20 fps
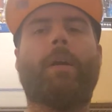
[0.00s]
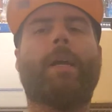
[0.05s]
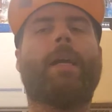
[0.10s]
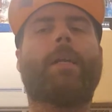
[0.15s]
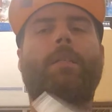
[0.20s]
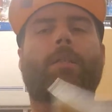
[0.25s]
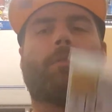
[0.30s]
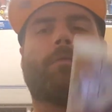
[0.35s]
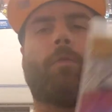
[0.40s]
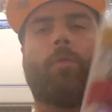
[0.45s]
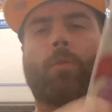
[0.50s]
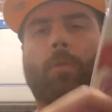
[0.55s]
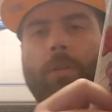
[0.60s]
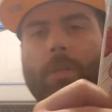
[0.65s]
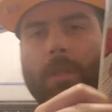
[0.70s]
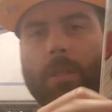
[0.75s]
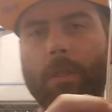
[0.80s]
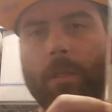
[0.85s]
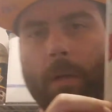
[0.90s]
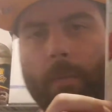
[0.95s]

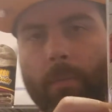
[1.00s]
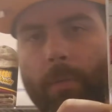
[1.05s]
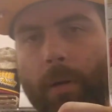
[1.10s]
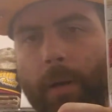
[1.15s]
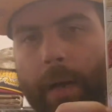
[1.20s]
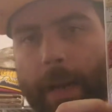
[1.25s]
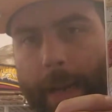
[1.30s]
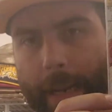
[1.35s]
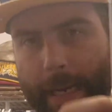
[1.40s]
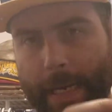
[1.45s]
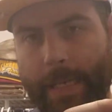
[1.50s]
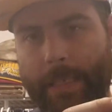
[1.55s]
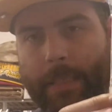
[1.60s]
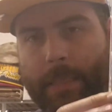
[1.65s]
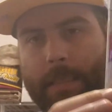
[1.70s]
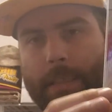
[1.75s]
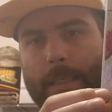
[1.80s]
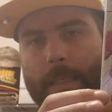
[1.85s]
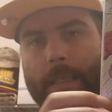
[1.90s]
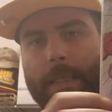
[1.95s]
X-Force #8.
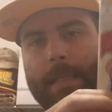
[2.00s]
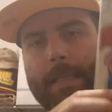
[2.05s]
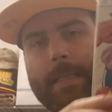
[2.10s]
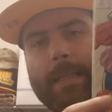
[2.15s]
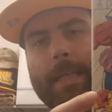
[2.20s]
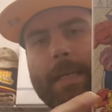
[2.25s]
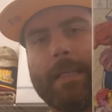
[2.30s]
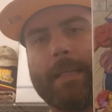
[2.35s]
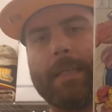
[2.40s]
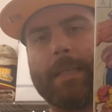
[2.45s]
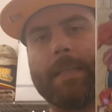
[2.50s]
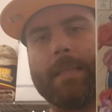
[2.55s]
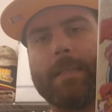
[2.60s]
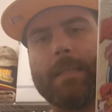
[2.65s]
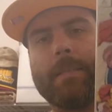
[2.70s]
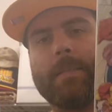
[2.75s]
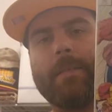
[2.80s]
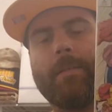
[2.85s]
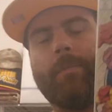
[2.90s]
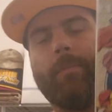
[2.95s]
I gotta get
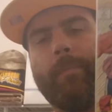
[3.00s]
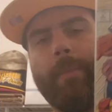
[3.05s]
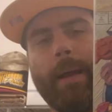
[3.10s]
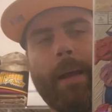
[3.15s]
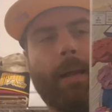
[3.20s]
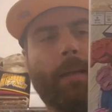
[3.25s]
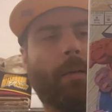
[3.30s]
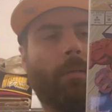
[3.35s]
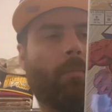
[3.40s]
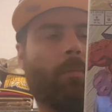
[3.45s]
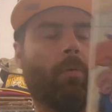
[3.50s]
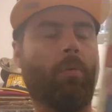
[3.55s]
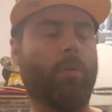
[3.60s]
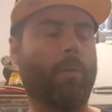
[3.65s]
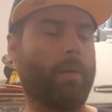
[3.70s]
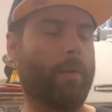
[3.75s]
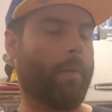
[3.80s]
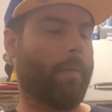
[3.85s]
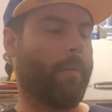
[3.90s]
this in a bag on board.